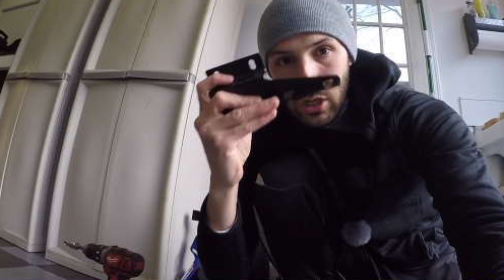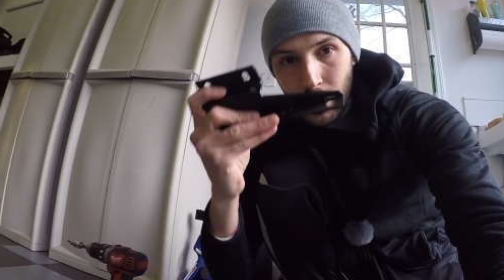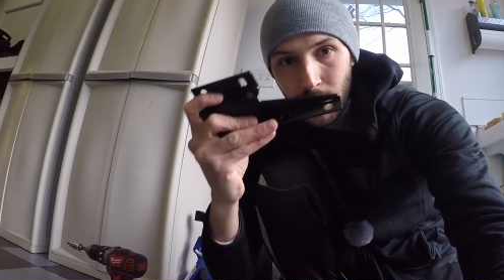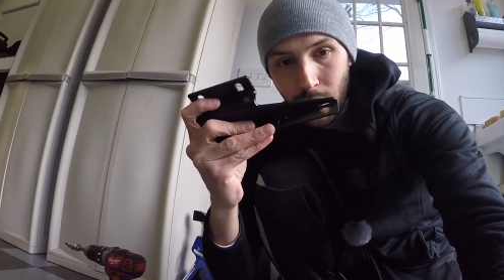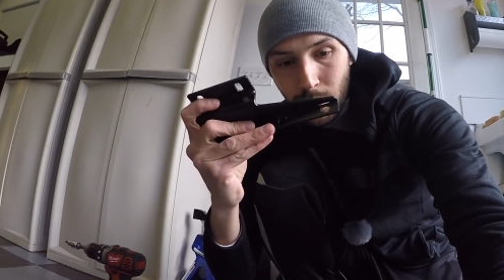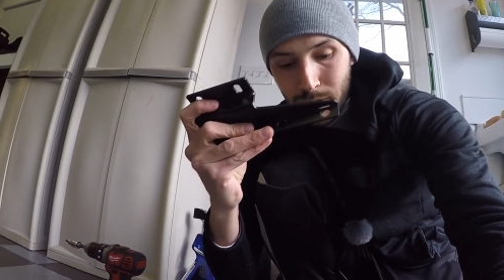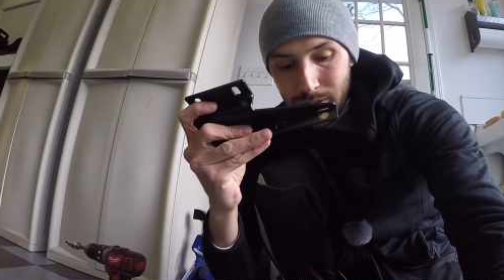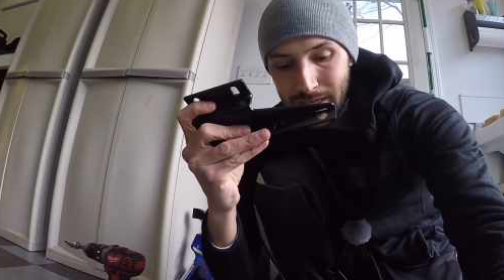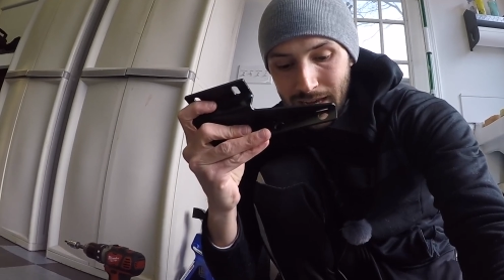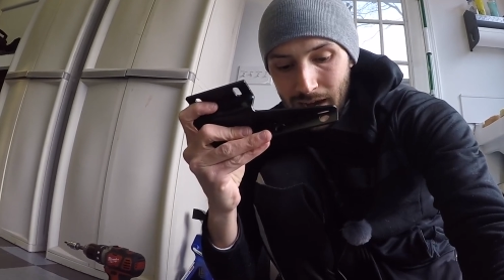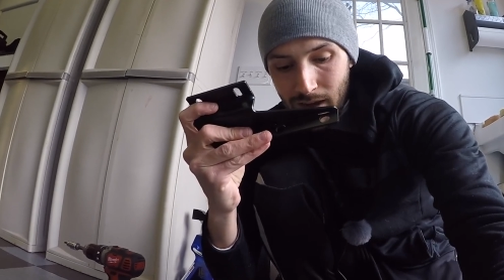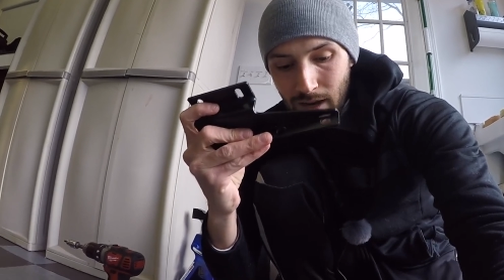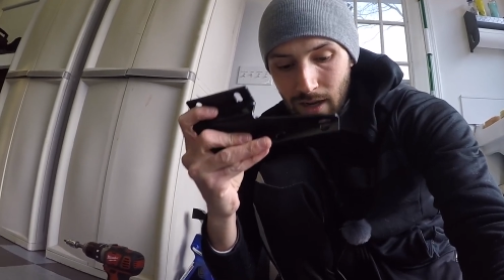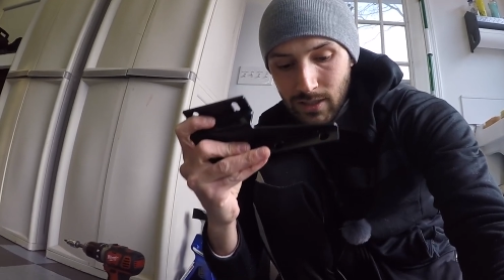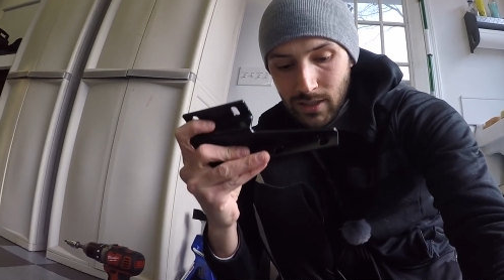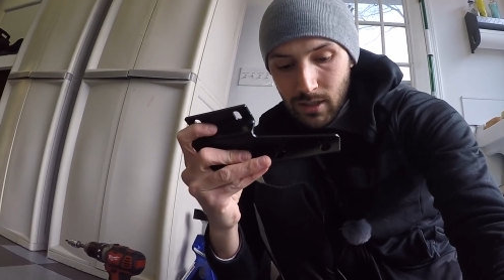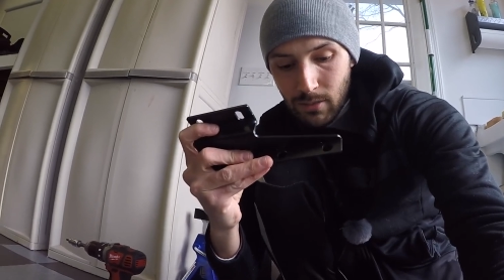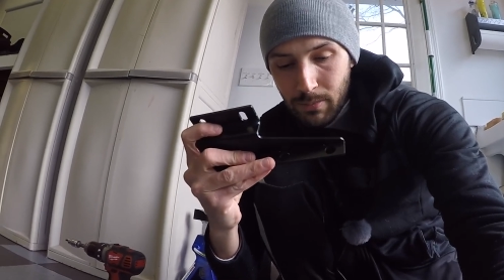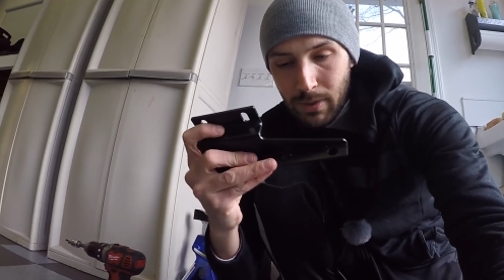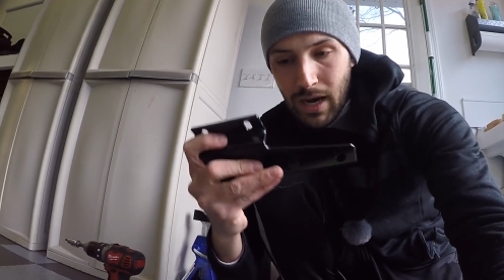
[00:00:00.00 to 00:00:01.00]
go down
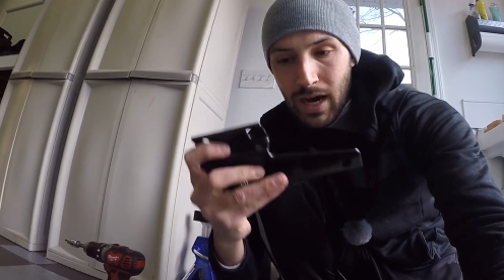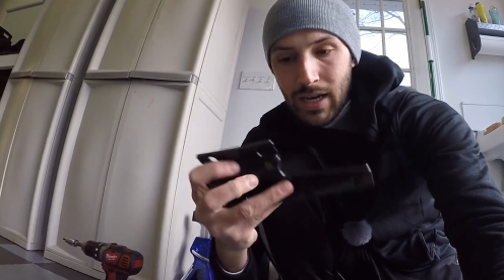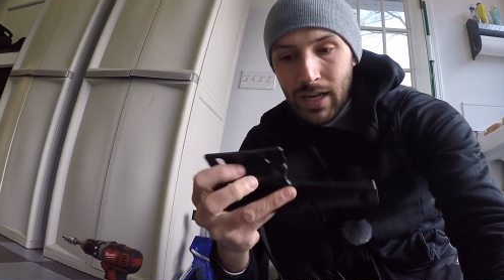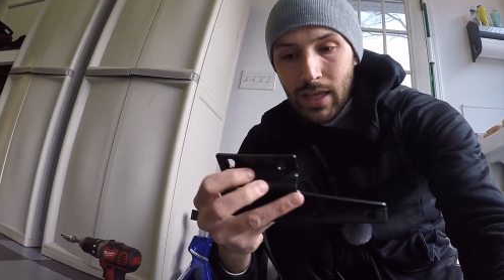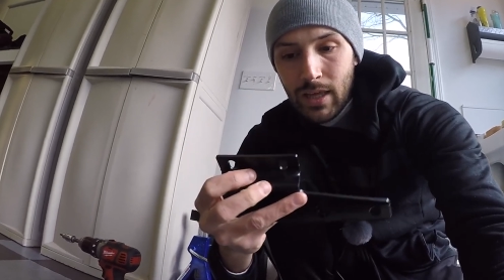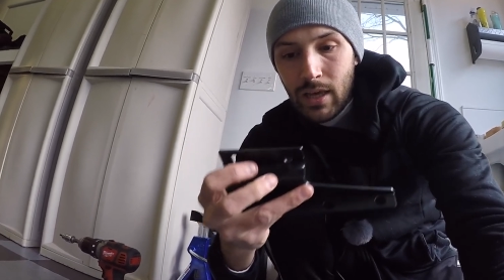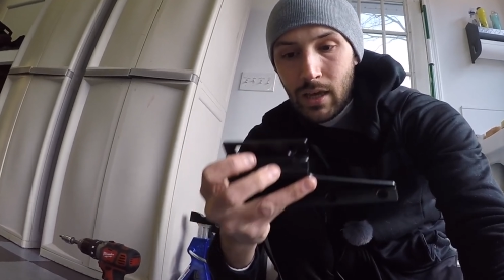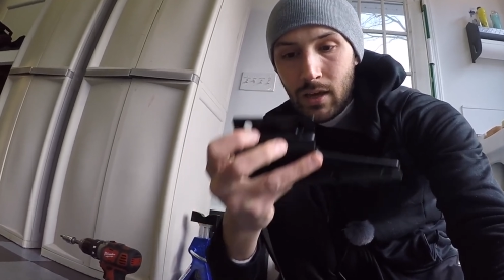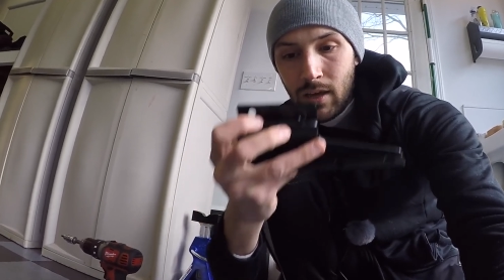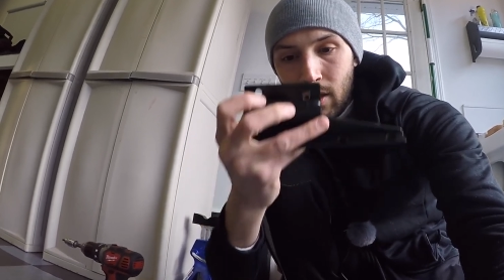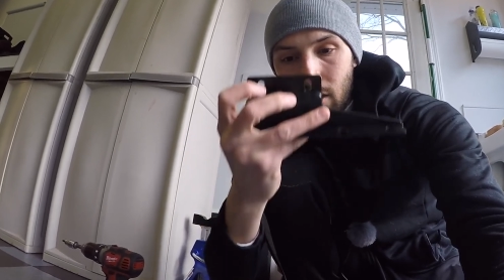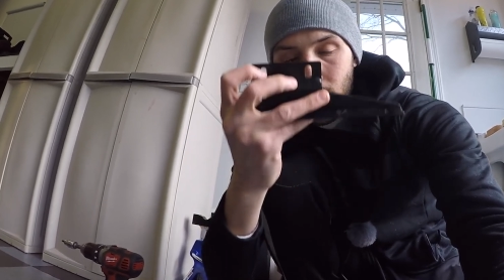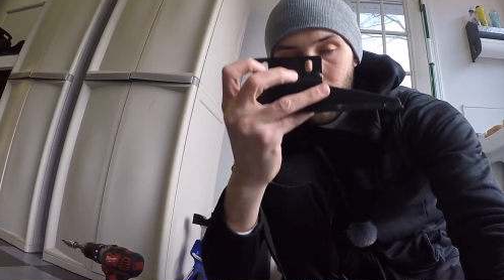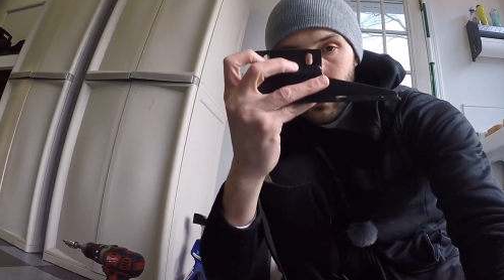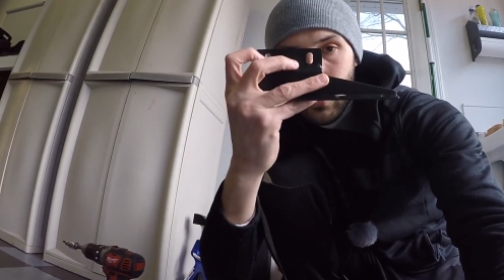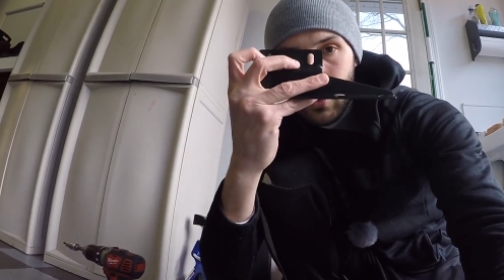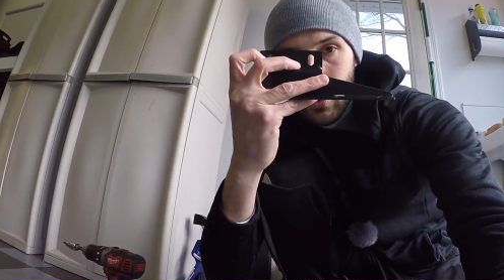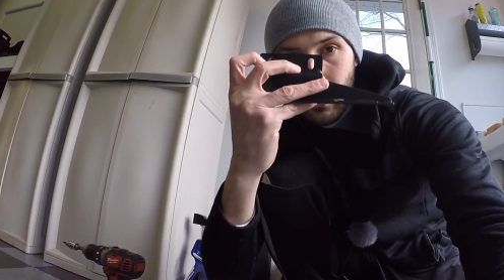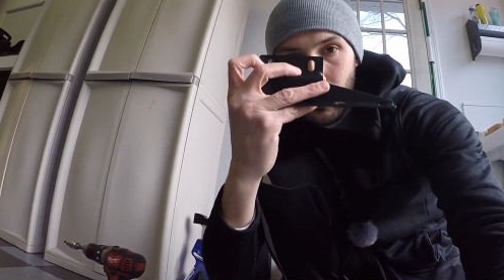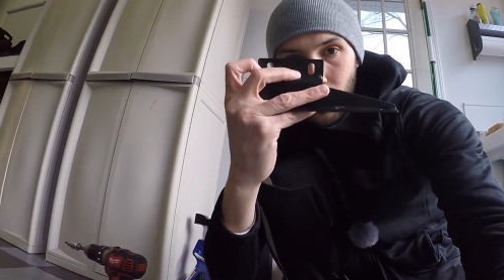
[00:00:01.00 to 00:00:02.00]
onto the body,
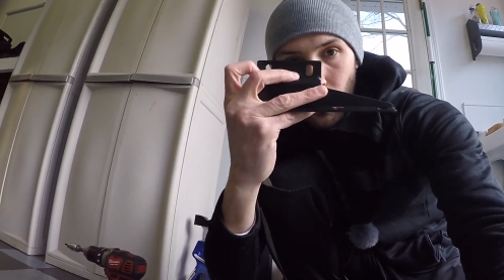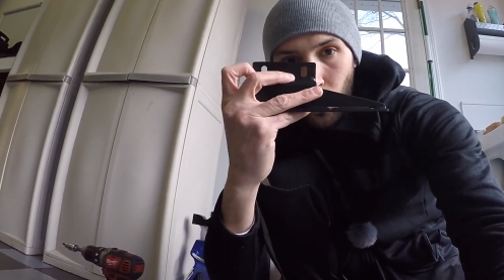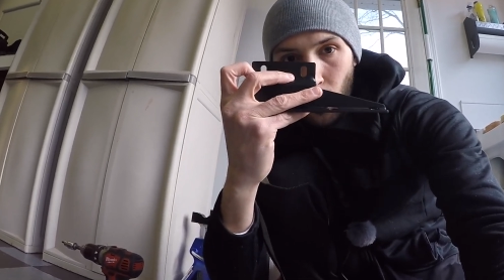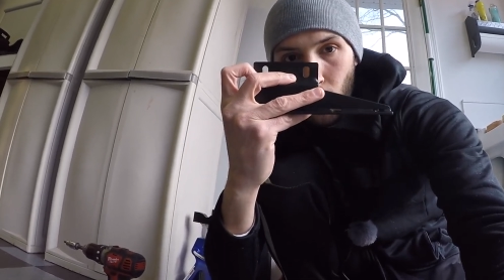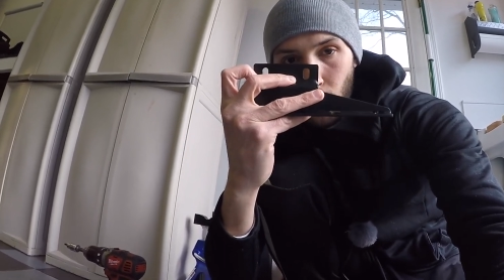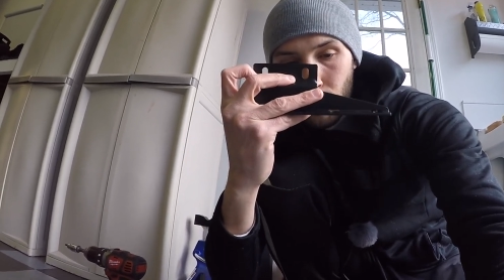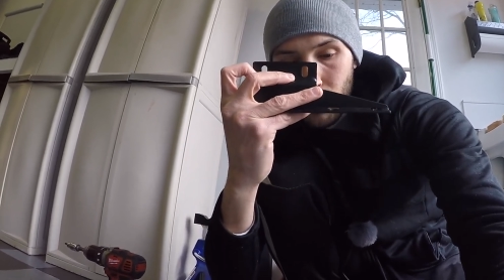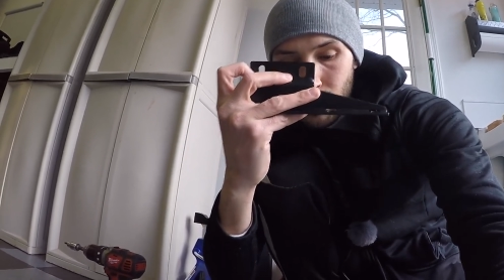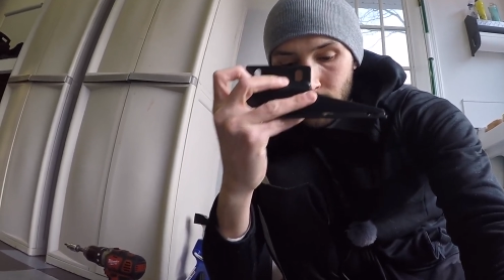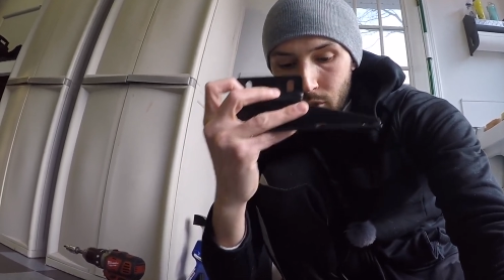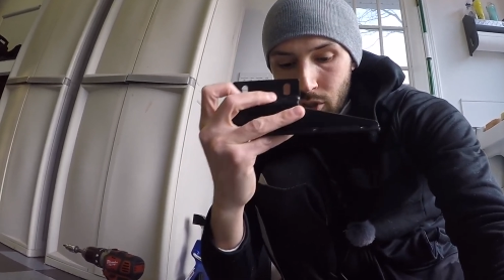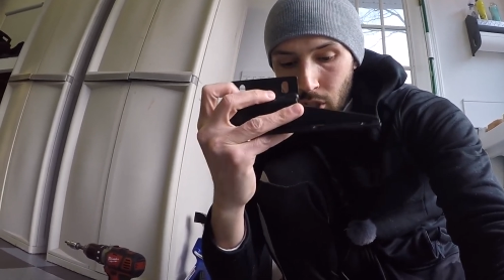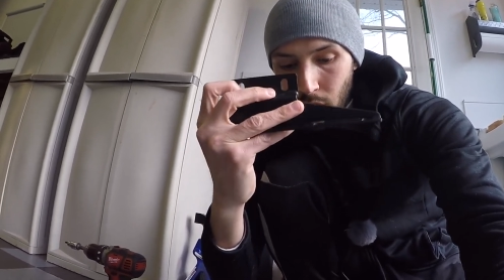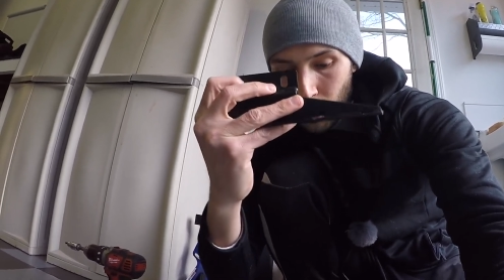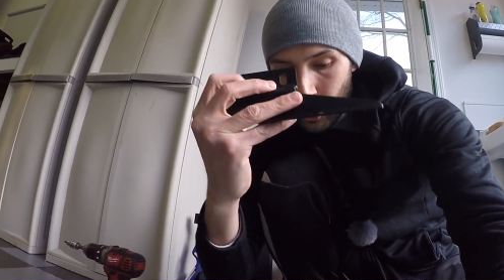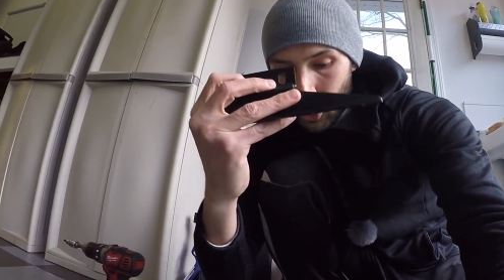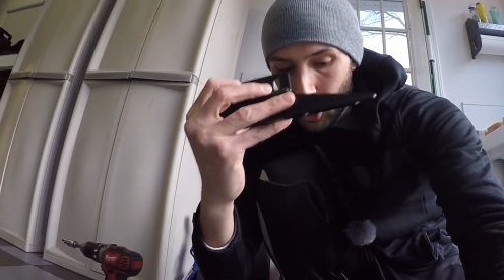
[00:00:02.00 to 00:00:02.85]
ovals